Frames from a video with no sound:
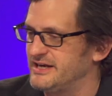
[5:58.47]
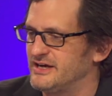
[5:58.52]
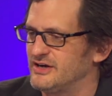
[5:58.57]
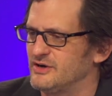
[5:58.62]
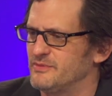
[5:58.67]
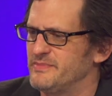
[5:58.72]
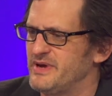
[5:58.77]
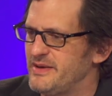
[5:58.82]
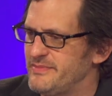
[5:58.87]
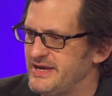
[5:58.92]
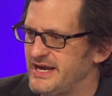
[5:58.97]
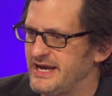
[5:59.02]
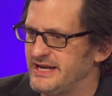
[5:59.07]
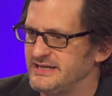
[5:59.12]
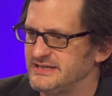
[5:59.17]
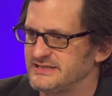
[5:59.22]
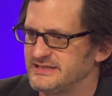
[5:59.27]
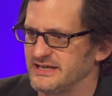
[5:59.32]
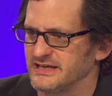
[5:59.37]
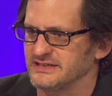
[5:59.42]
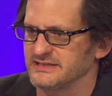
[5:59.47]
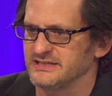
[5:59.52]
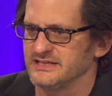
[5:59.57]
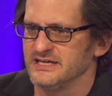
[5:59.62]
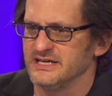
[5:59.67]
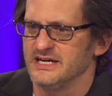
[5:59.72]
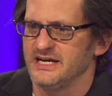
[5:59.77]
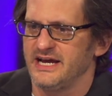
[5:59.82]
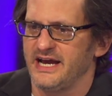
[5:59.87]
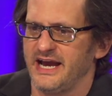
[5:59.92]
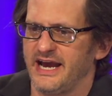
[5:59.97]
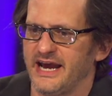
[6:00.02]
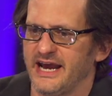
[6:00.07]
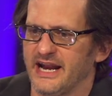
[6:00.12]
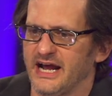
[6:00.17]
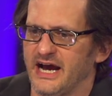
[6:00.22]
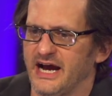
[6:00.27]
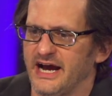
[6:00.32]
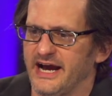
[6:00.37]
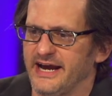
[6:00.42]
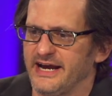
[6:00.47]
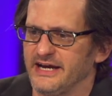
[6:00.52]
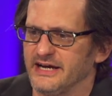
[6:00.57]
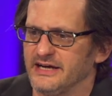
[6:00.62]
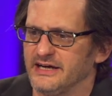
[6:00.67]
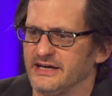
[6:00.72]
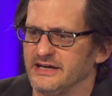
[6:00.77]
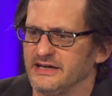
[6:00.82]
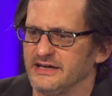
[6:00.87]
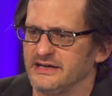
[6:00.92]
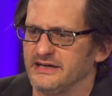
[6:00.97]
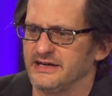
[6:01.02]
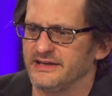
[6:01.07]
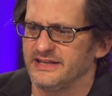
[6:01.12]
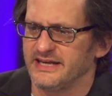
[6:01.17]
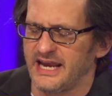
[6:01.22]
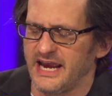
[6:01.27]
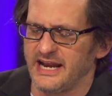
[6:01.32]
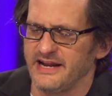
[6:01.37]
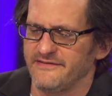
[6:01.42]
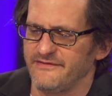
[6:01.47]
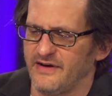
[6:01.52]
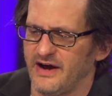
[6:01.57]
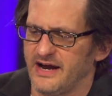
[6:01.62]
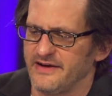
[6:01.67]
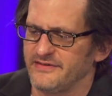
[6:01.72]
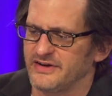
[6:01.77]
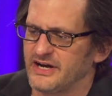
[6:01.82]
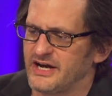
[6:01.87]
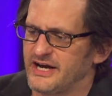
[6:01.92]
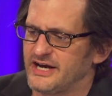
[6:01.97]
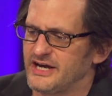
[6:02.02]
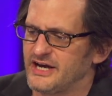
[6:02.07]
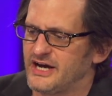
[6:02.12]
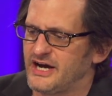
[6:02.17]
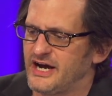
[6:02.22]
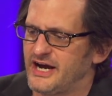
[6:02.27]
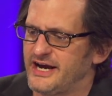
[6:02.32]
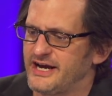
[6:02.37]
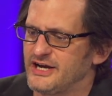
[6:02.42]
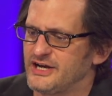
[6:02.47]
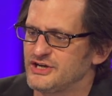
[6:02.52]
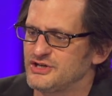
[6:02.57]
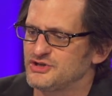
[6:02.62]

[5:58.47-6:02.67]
or maybe 86, and I think 85. And I